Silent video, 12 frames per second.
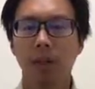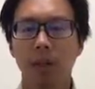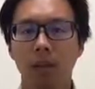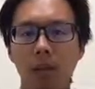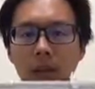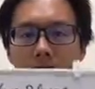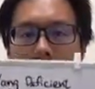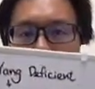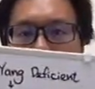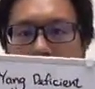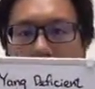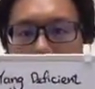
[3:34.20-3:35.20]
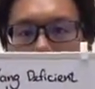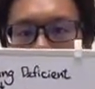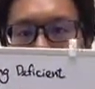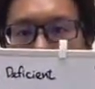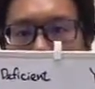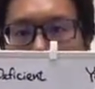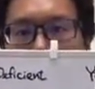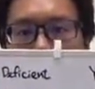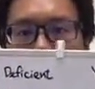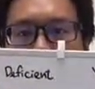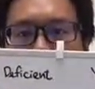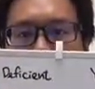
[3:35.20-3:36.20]
So drinking beer
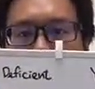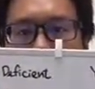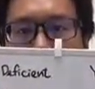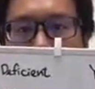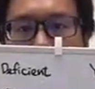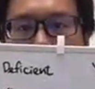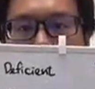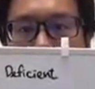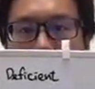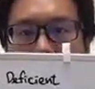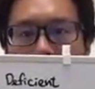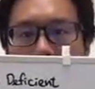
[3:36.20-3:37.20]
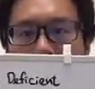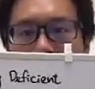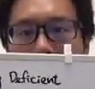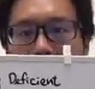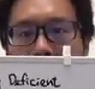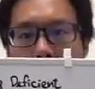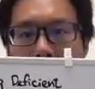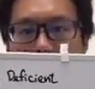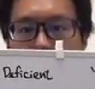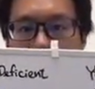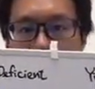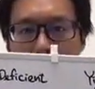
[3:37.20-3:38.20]
is part of the cold and
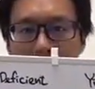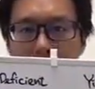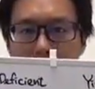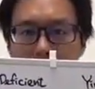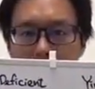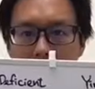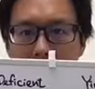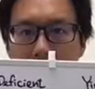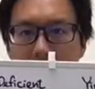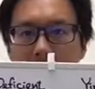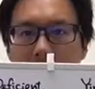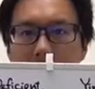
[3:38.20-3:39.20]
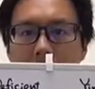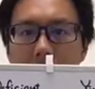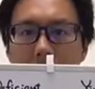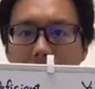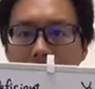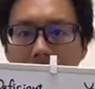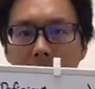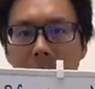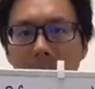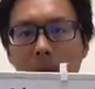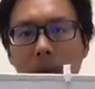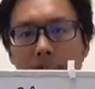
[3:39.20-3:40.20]
raw food, and
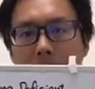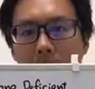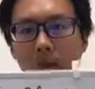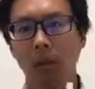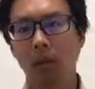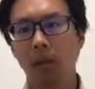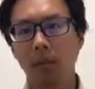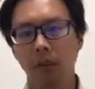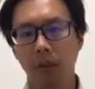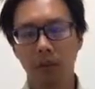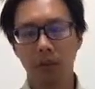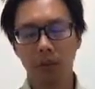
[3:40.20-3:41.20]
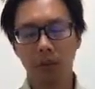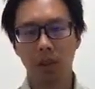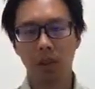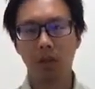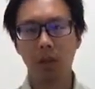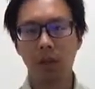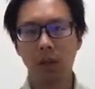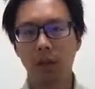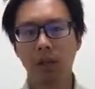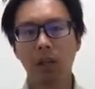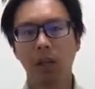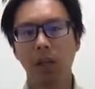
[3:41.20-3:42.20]
eventually it would affect your sexual
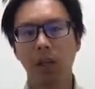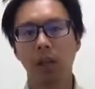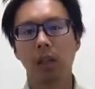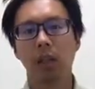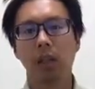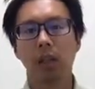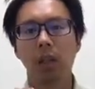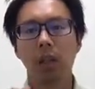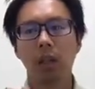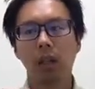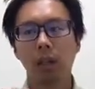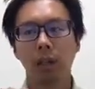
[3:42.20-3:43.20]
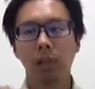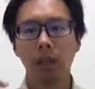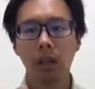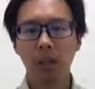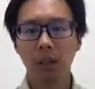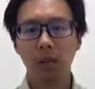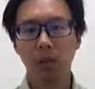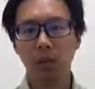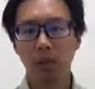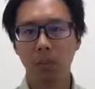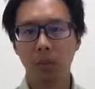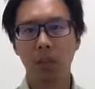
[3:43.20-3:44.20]
health and leads to